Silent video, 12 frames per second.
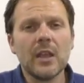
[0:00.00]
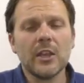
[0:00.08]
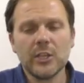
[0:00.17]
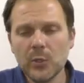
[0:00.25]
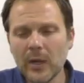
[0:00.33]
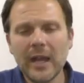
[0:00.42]

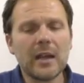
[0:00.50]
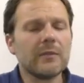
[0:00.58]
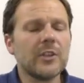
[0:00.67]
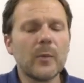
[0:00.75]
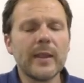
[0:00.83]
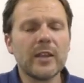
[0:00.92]
You have
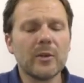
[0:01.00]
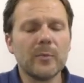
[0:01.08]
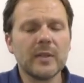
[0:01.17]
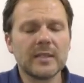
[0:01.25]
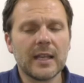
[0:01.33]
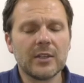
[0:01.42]
no income
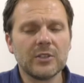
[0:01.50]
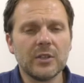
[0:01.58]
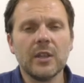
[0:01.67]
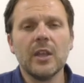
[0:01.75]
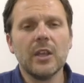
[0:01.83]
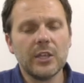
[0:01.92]

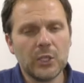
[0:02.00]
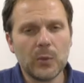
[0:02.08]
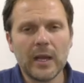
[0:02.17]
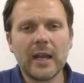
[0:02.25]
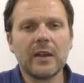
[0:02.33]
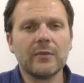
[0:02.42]
protection, you
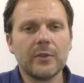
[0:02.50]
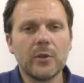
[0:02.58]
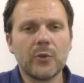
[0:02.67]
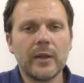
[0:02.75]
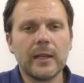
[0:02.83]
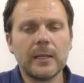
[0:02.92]
have no
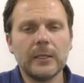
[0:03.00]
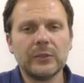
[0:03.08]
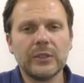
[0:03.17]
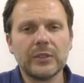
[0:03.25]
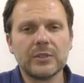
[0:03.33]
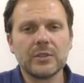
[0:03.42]
critical
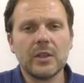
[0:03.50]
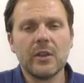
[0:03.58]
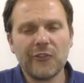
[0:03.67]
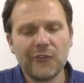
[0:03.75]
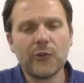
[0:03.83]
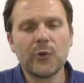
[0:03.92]
illness,
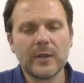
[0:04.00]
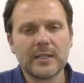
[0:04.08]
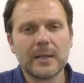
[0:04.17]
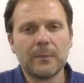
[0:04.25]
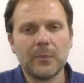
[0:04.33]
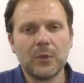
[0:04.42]
for
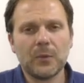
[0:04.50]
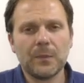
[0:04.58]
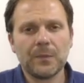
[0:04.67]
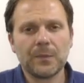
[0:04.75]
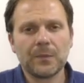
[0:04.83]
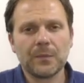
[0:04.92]
example.
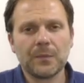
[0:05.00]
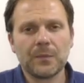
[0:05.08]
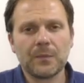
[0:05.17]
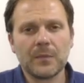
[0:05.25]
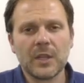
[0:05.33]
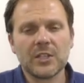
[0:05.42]

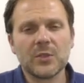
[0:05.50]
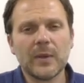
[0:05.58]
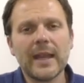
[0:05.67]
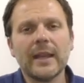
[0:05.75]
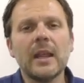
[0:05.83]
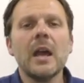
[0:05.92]
So
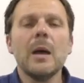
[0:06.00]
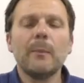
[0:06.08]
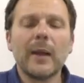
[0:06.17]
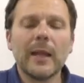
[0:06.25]
again, by